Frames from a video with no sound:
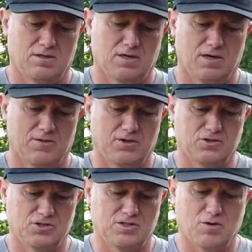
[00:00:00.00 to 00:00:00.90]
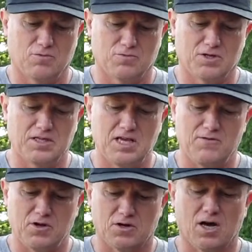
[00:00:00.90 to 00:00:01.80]
They just don't really
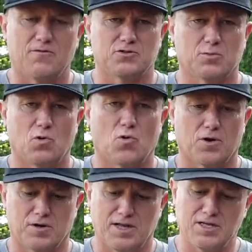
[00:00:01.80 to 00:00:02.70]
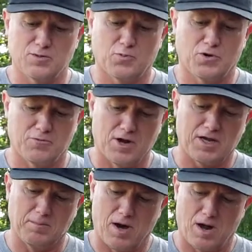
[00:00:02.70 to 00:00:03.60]
give you enough support. It is a pretty
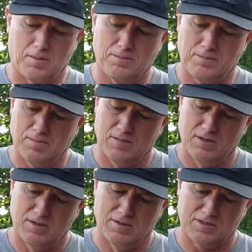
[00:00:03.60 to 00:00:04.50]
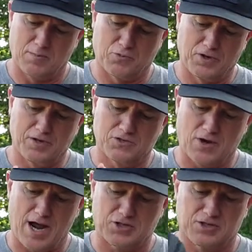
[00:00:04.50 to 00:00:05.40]
rugged bottom. Got pretty good
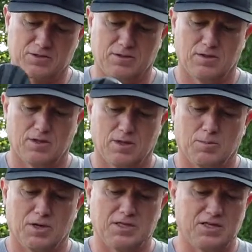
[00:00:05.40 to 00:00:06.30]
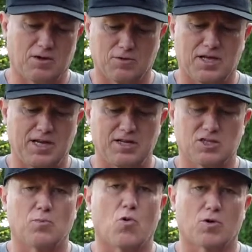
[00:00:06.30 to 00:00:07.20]
traction, but you don't get any
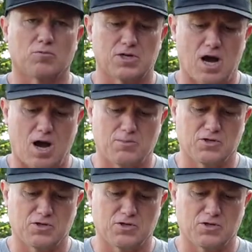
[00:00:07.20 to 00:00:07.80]
support on top.